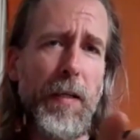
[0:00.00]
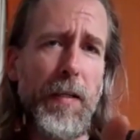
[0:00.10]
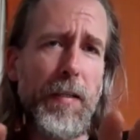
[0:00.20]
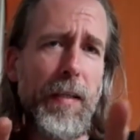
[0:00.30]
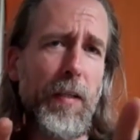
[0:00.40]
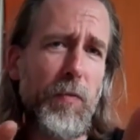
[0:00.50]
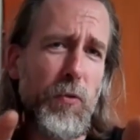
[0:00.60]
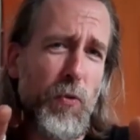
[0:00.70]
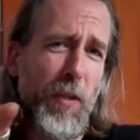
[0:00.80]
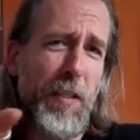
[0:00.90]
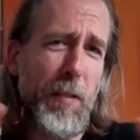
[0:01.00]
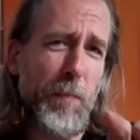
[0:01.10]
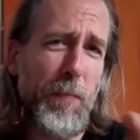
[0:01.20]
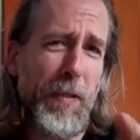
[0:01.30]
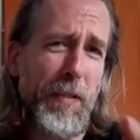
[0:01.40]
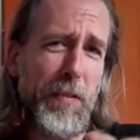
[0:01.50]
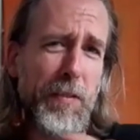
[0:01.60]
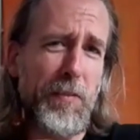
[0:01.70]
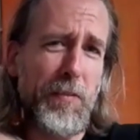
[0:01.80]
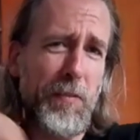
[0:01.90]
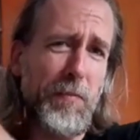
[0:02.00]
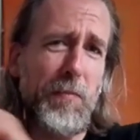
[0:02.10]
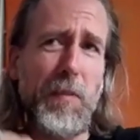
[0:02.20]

kind of training pillars.